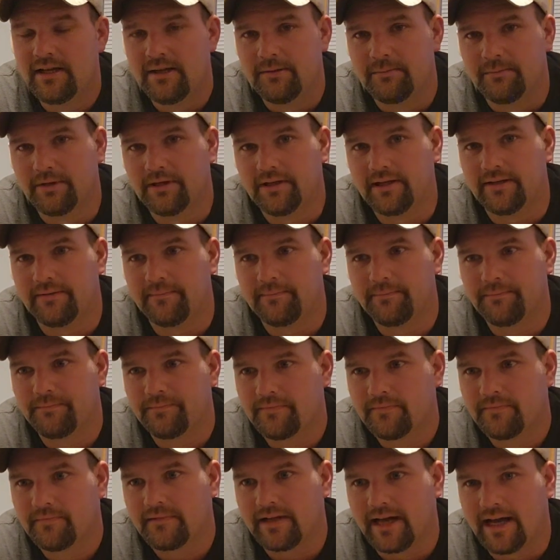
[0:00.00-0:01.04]
But
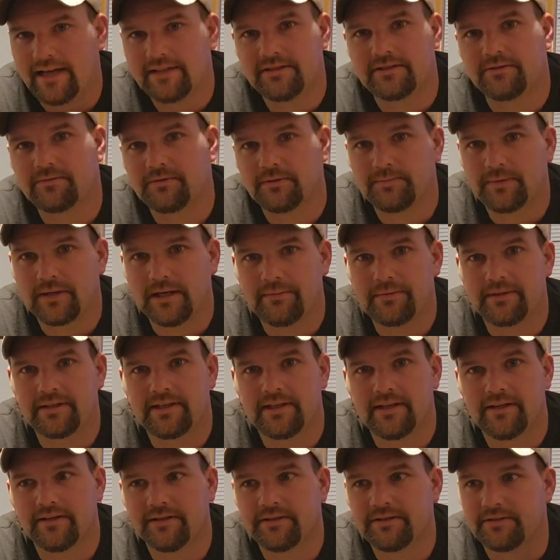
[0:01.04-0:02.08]
Isaac would probably
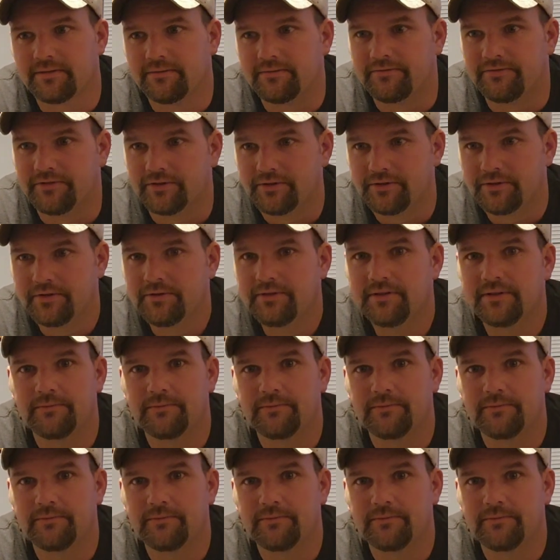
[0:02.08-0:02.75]
carry some food,